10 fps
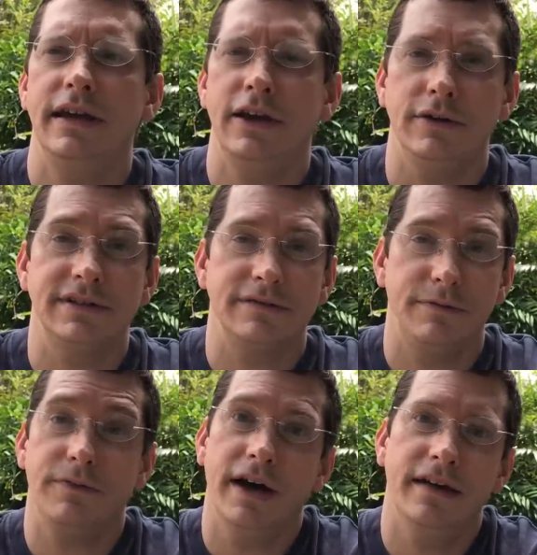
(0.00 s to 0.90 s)
you know, it's
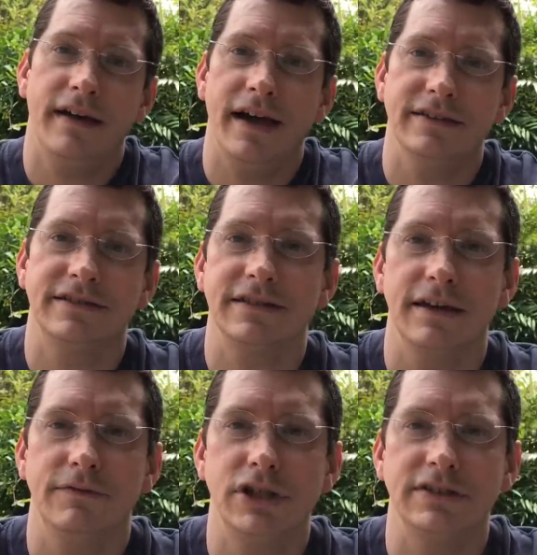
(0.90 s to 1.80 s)
fun, as
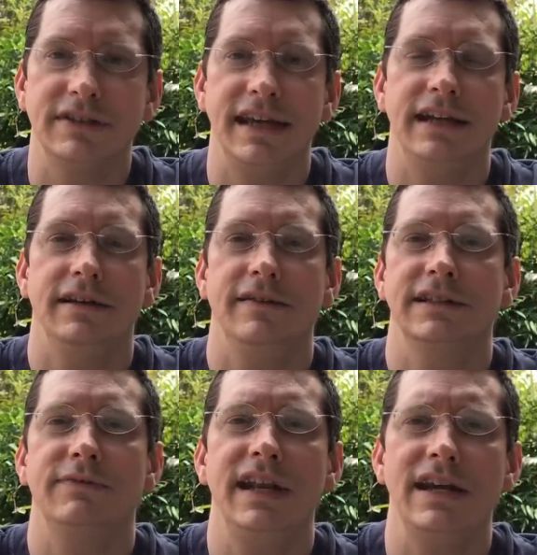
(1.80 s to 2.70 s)
I've just stated in
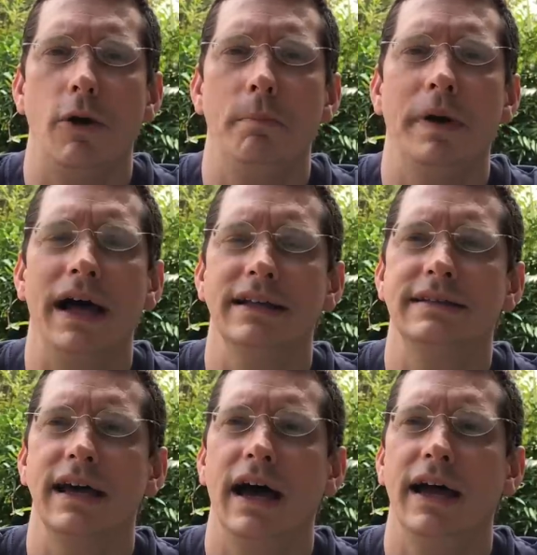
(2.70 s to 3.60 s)
this video, but
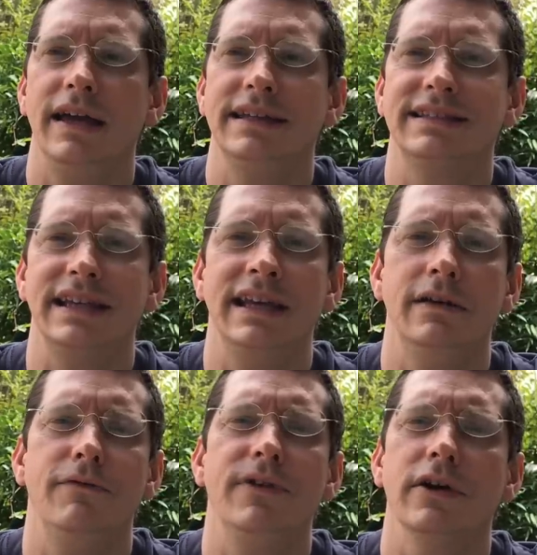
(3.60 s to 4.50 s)
it's an
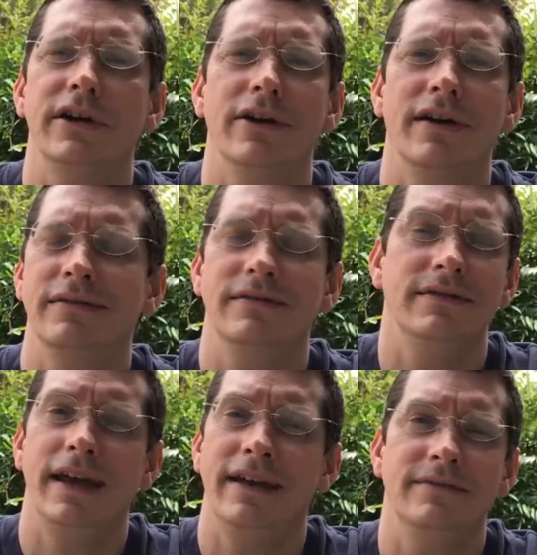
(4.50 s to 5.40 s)
inferior and
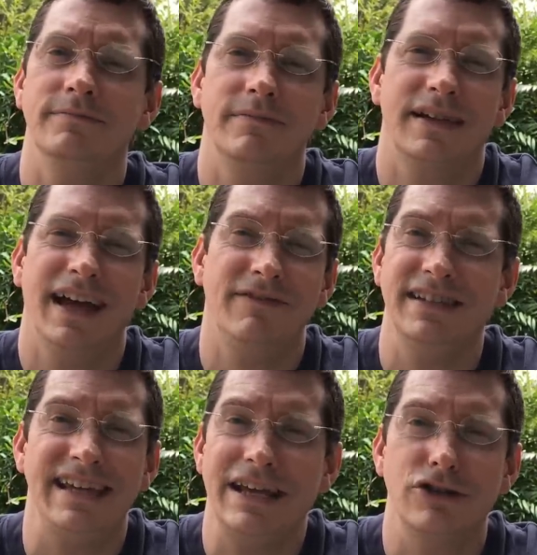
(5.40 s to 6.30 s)
kind of a
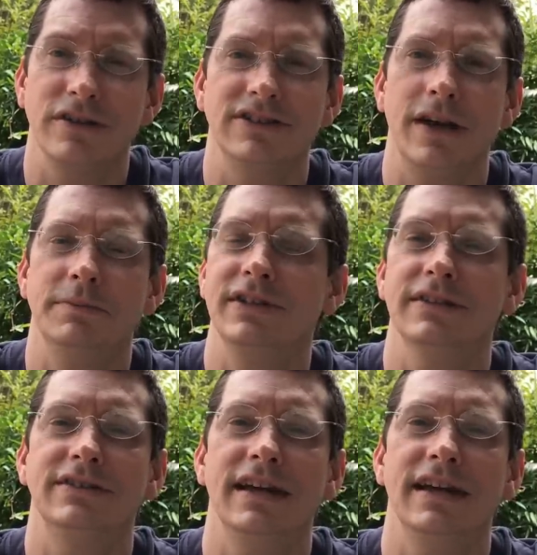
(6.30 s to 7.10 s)
dangerous substance.